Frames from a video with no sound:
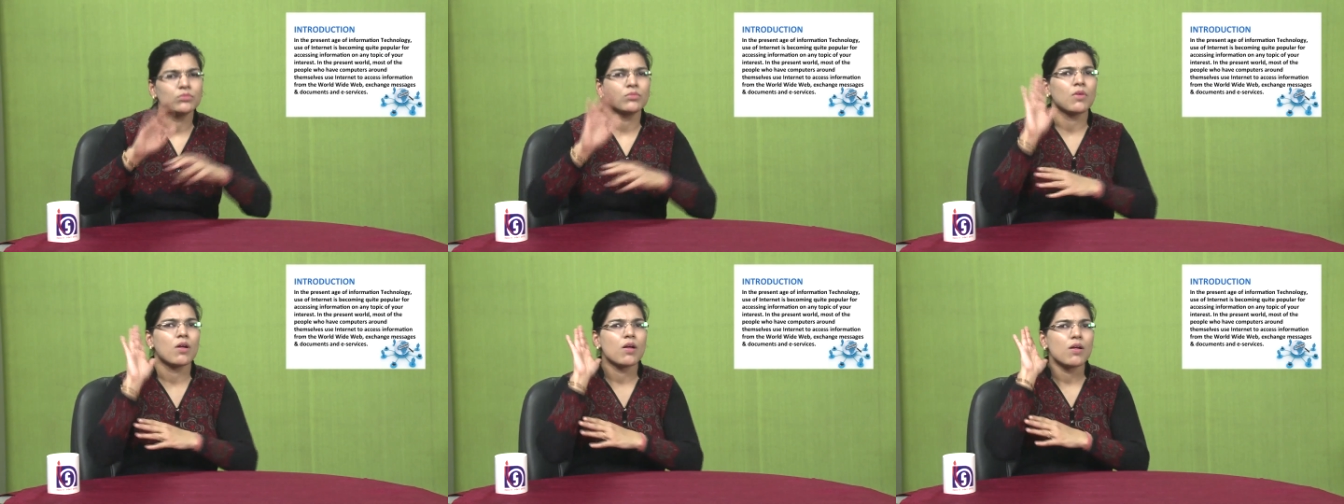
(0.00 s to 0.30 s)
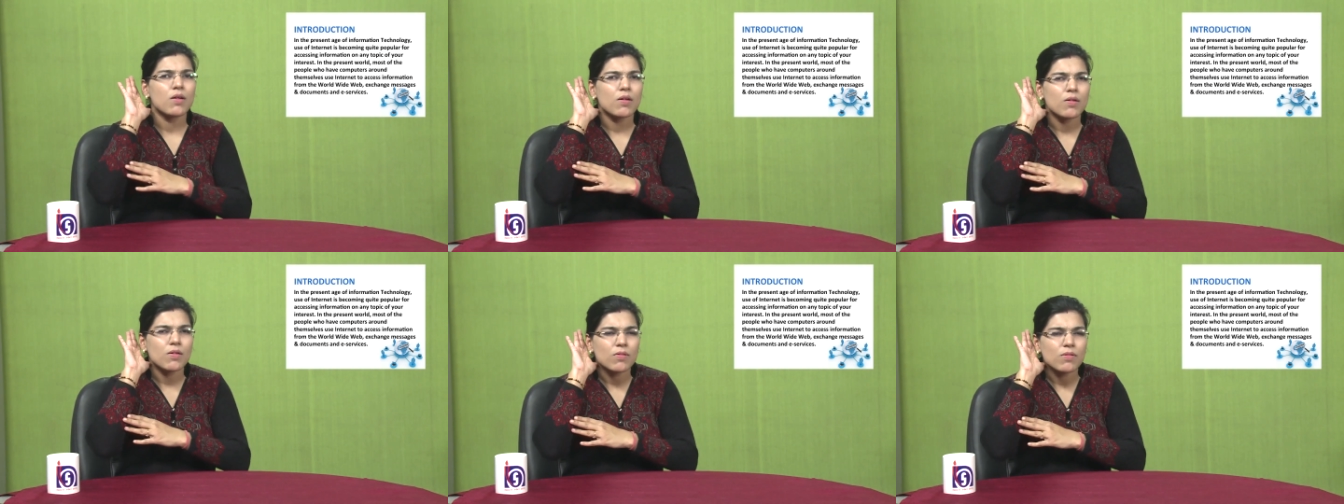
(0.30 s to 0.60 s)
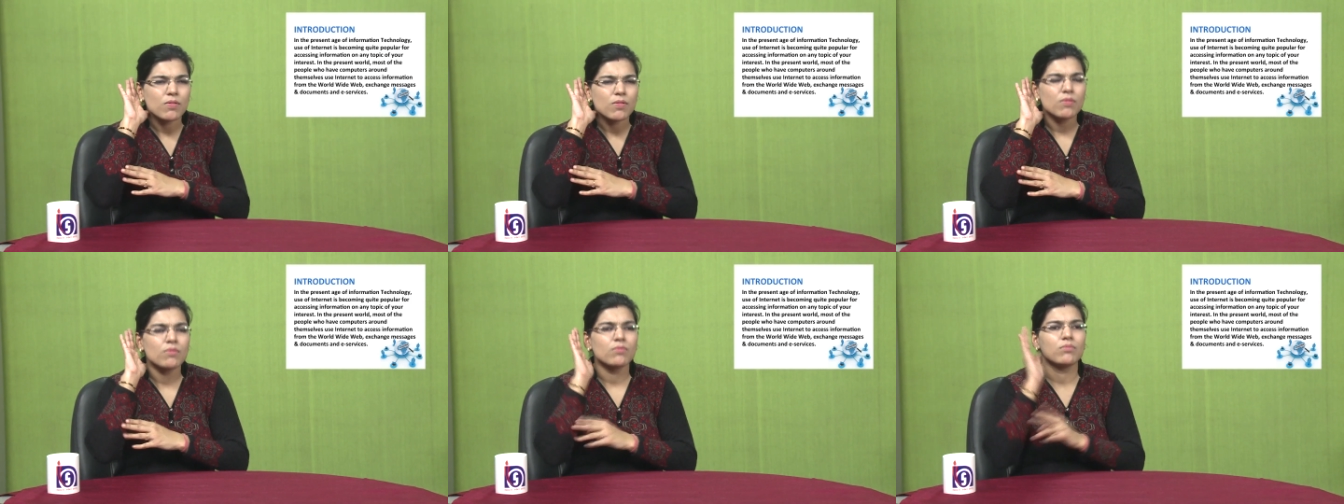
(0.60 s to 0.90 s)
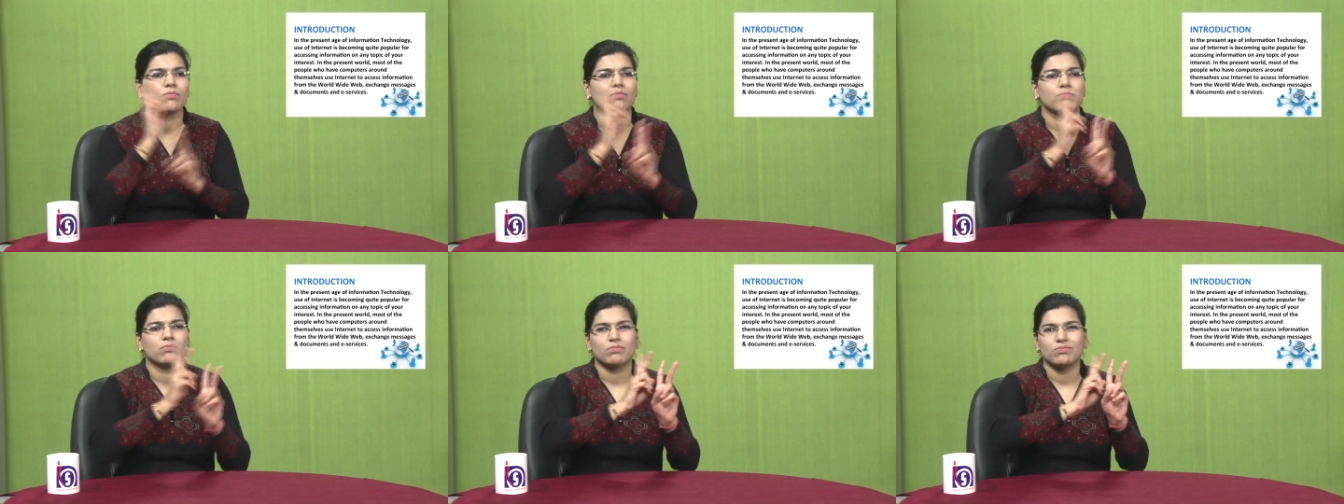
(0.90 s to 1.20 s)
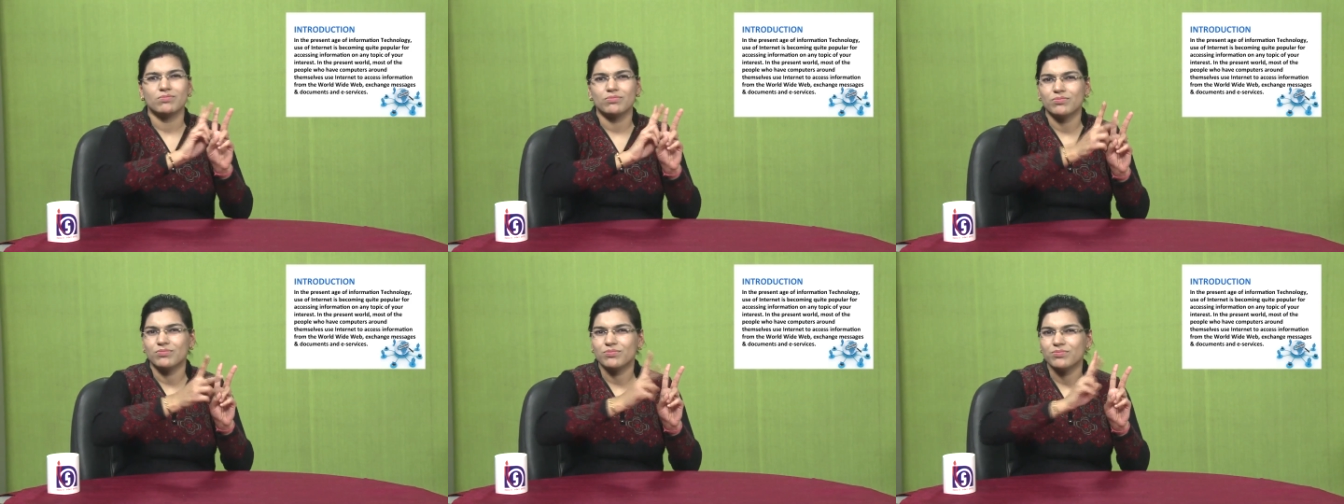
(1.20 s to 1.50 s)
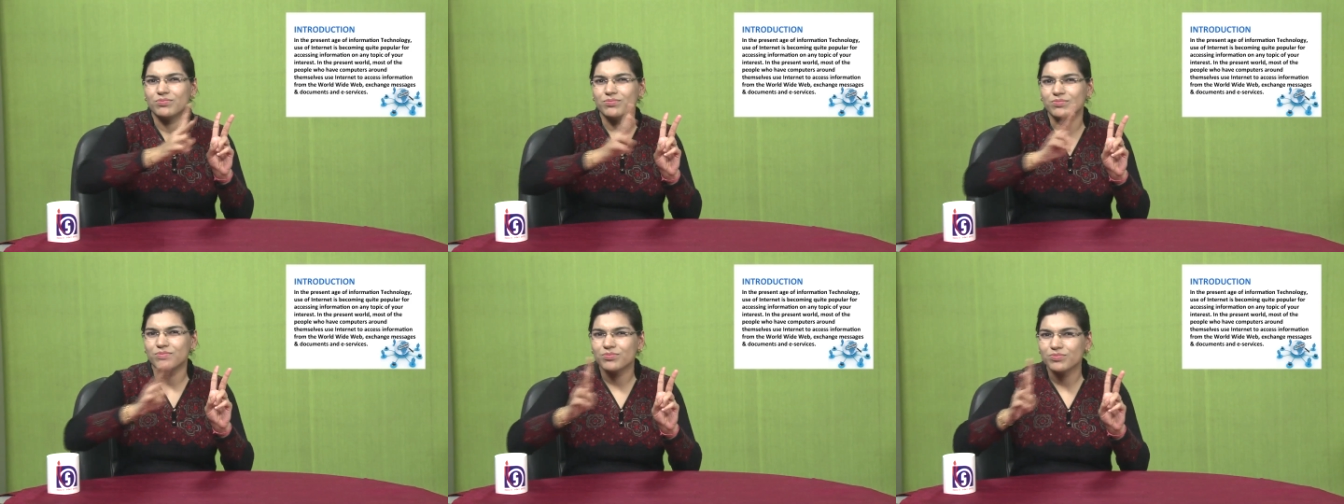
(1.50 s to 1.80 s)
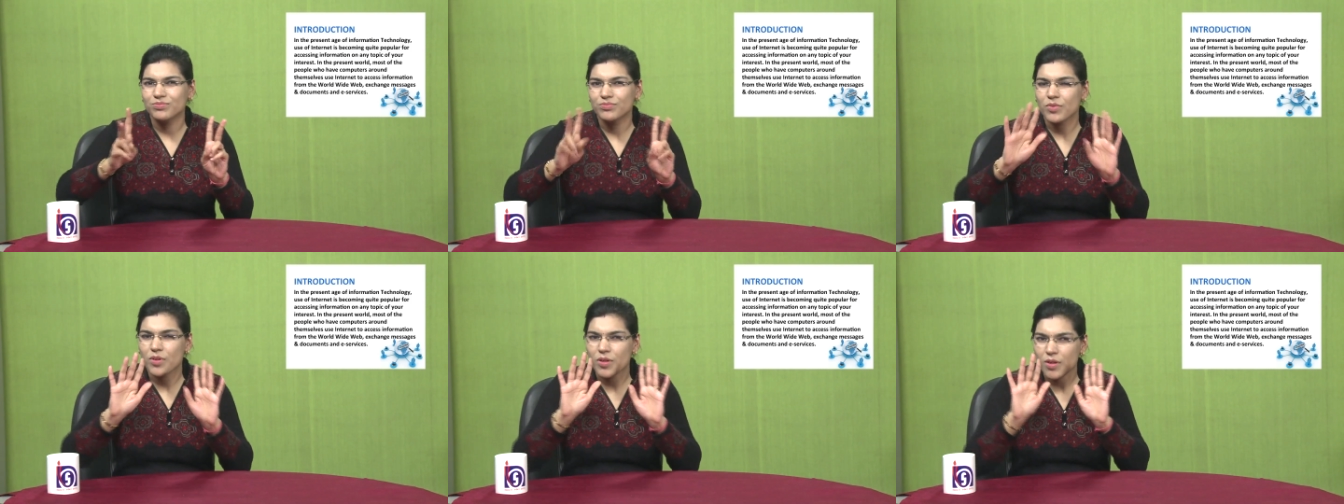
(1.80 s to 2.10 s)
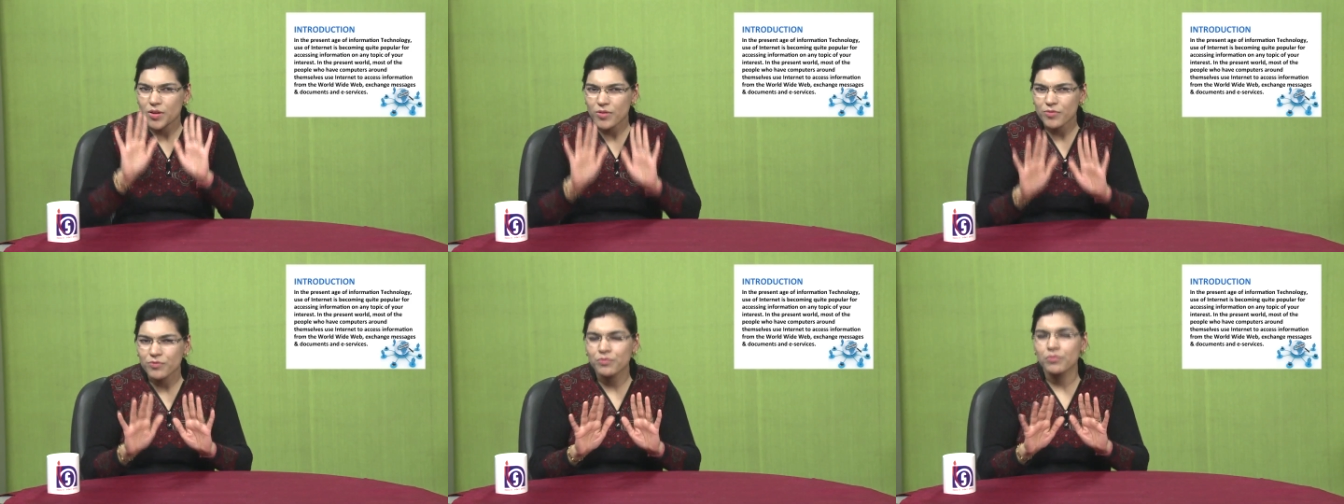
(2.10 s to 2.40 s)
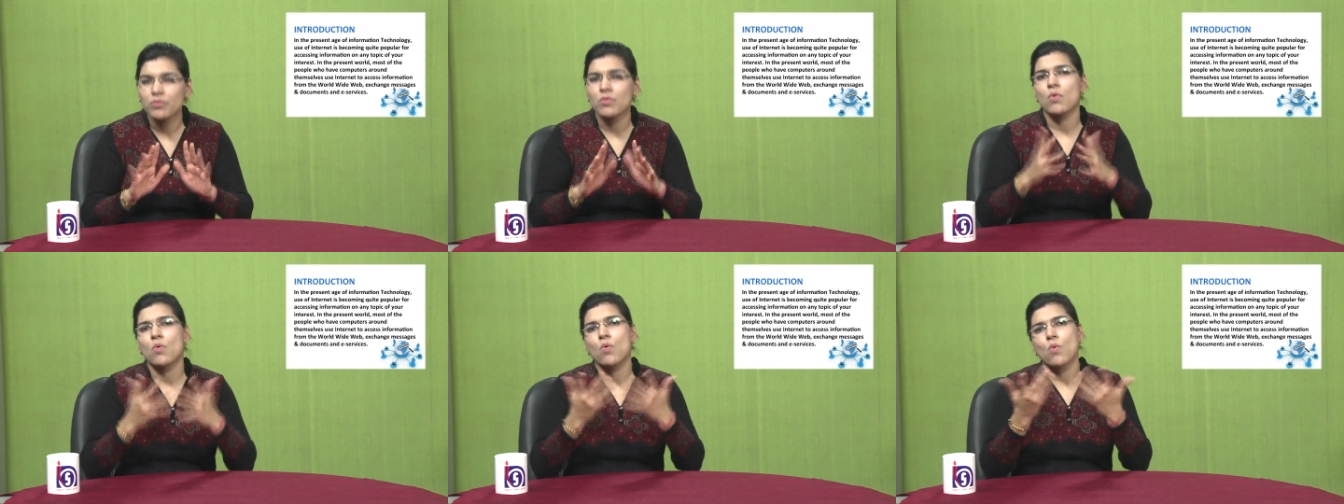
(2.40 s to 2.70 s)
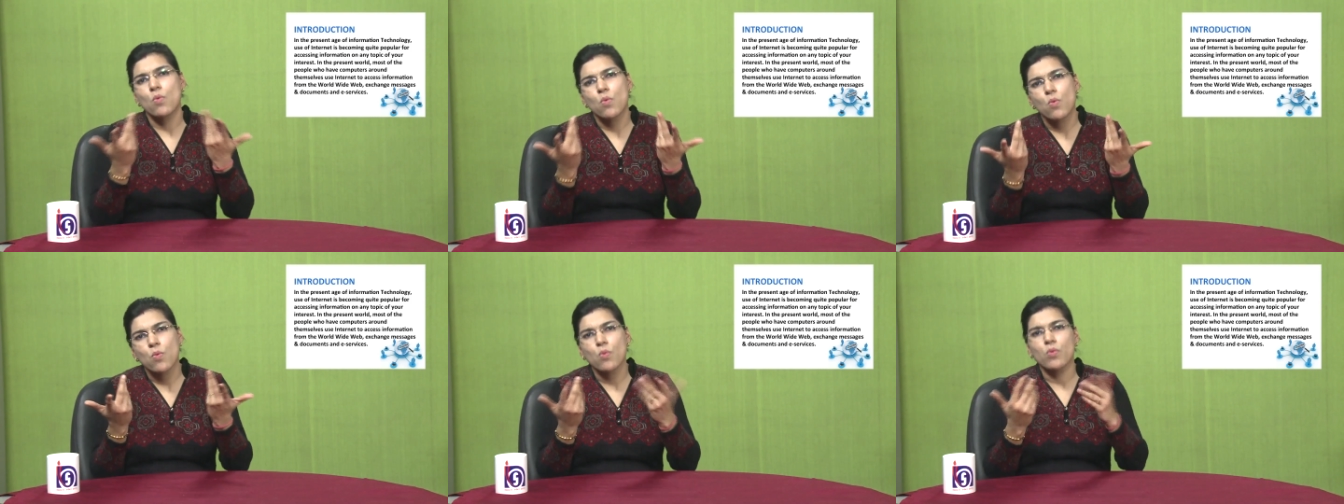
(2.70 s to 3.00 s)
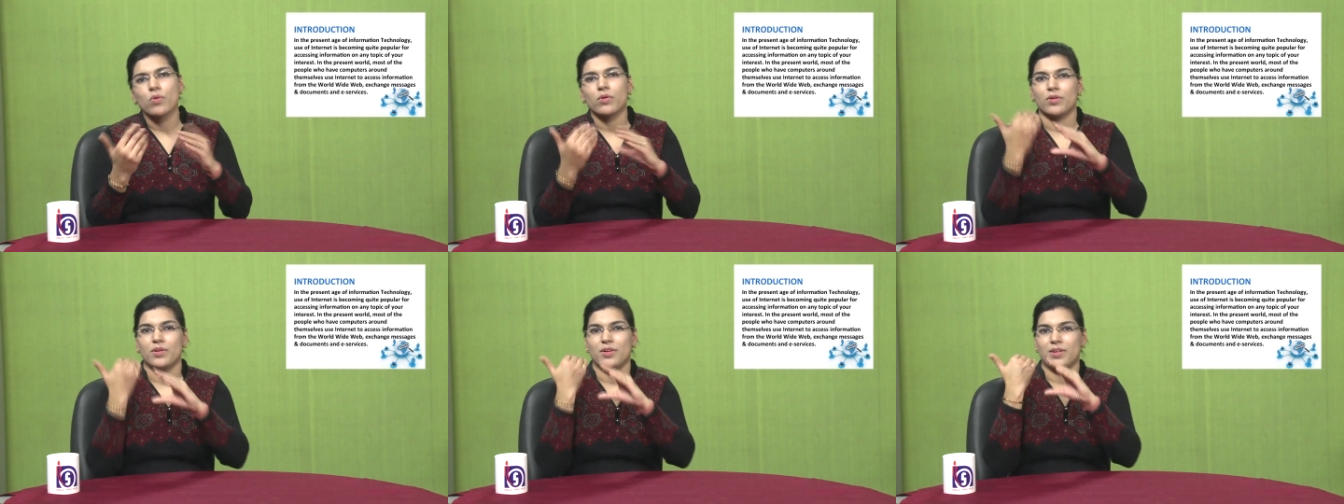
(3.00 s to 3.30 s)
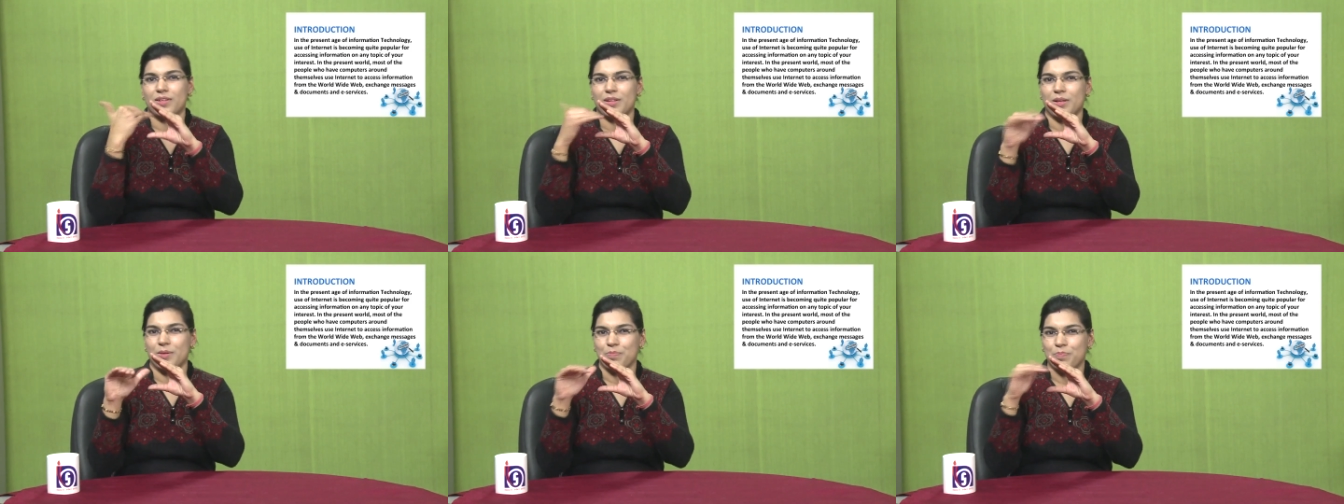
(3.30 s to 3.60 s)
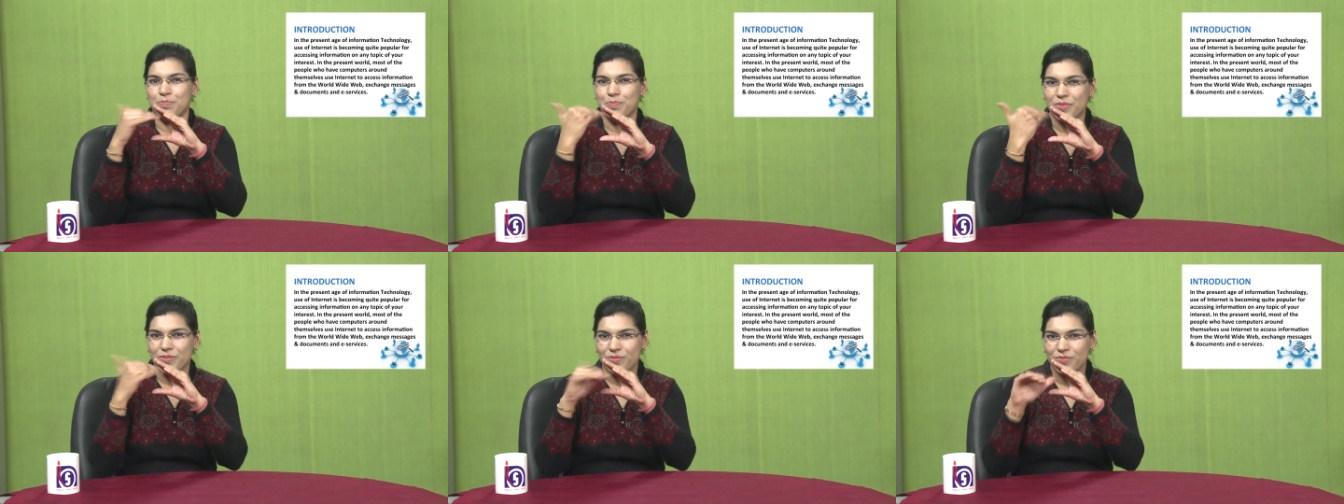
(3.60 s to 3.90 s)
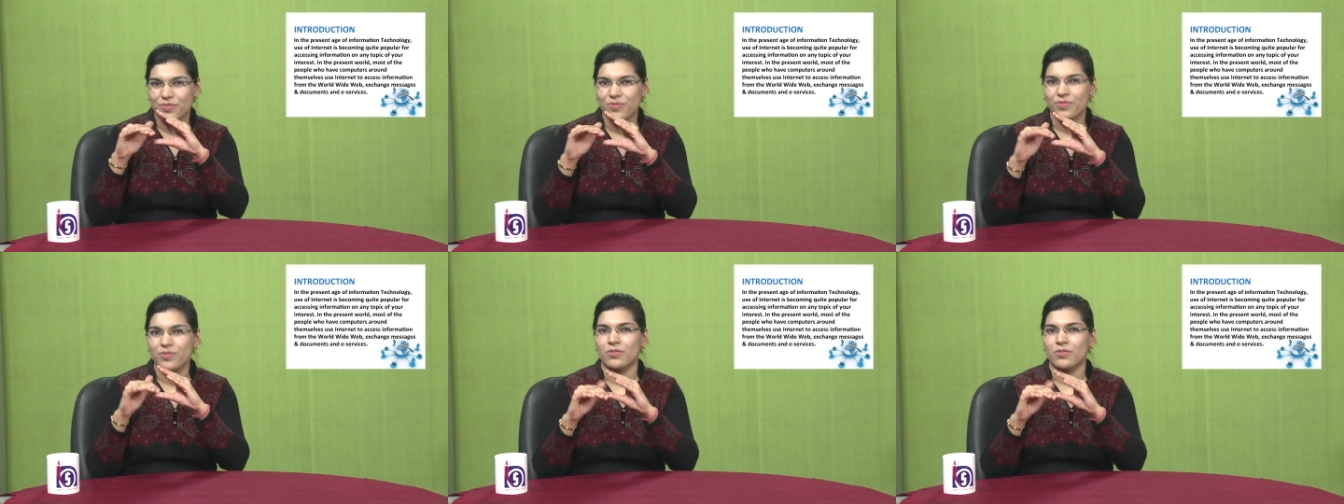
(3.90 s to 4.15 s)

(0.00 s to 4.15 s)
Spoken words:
In the present world, most of the people who have computers around themselves